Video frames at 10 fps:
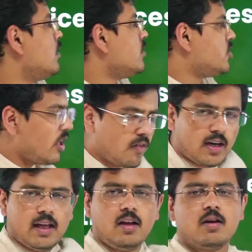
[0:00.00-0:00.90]

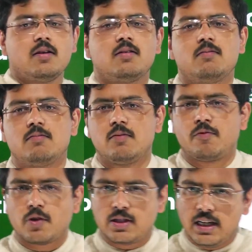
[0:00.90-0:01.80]
generally,
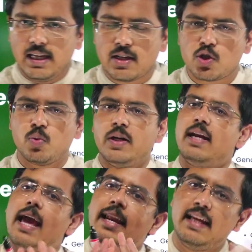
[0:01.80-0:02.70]
for CDS, you need
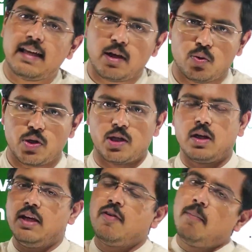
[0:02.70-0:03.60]
any graduation.
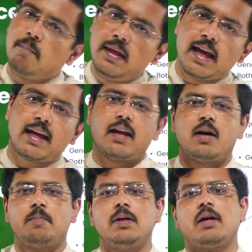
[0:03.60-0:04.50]
Even BA can
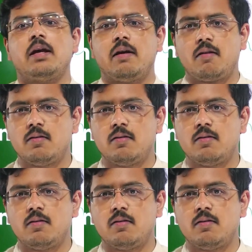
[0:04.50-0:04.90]
appear here.